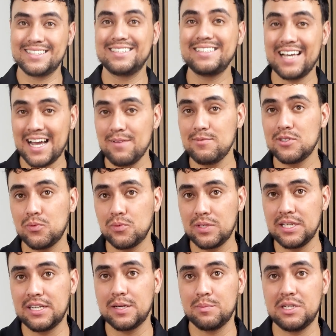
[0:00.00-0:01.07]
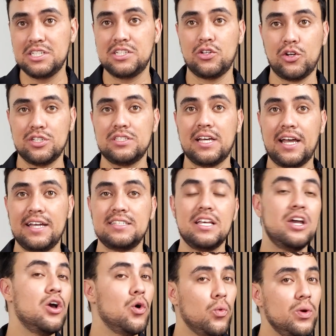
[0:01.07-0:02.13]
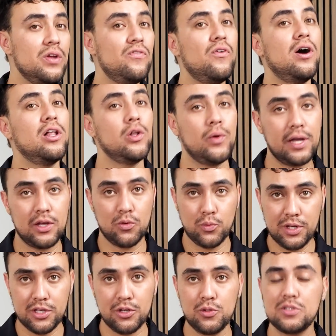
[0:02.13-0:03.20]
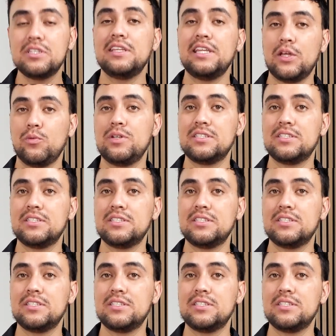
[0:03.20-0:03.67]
it's time to decommission our sites, we follow a reuse then